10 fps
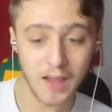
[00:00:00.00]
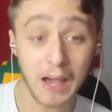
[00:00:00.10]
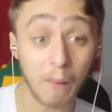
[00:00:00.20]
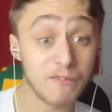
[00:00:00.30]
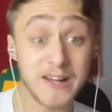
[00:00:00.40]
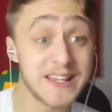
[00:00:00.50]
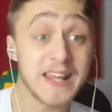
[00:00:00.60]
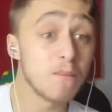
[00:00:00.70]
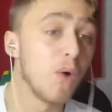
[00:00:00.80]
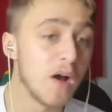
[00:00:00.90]
However, it
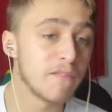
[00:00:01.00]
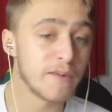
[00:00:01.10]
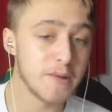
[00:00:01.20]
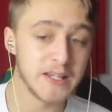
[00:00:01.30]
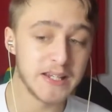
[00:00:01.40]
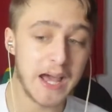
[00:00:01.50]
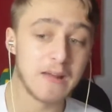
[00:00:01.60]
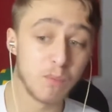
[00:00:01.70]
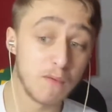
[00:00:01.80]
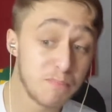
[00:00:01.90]
didn't work for him at
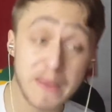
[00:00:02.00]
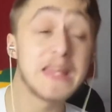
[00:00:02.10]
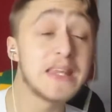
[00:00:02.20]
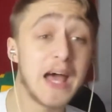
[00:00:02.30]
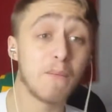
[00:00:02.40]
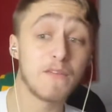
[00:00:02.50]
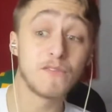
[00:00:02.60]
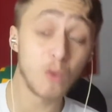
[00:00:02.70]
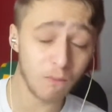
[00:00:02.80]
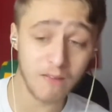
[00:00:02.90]
United. We've been there,
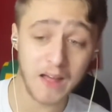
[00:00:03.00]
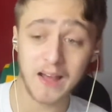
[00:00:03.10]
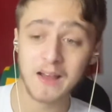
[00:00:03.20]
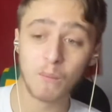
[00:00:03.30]
we've done that.